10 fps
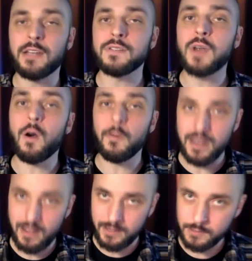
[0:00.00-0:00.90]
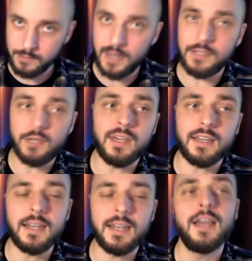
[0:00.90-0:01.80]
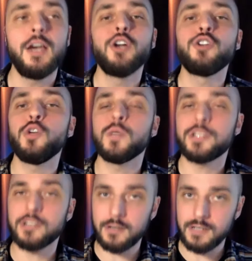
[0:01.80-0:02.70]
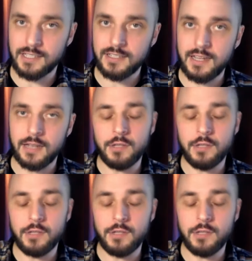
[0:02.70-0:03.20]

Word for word: harmonize, right? And you can, to a certain extent,